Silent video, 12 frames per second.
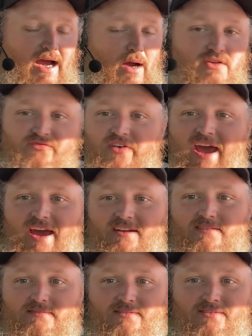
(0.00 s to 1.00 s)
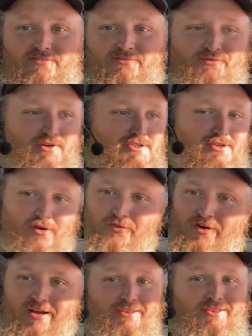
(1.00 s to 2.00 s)
I was fat for so
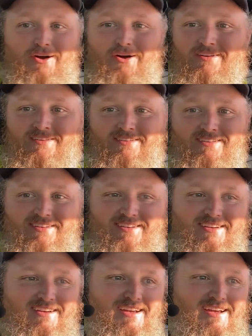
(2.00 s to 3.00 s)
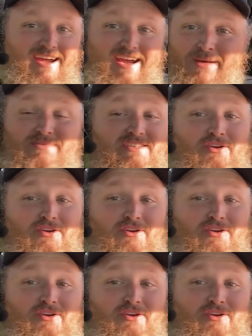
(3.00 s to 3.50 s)
fucking long, and I'm